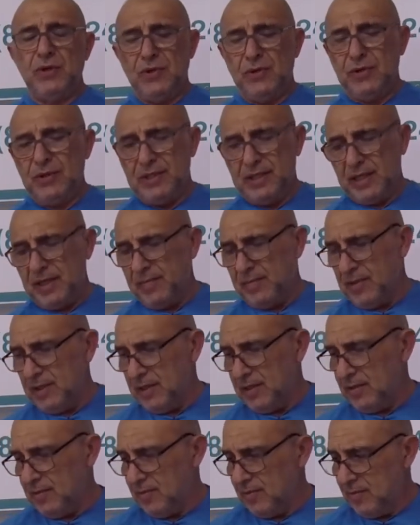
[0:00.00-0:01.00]
or
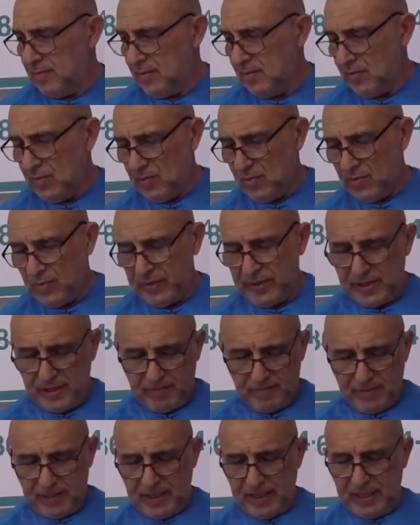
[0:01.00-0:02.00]
something with
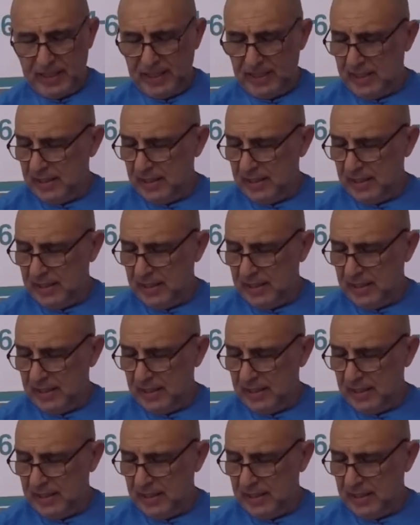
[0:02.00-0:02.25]
my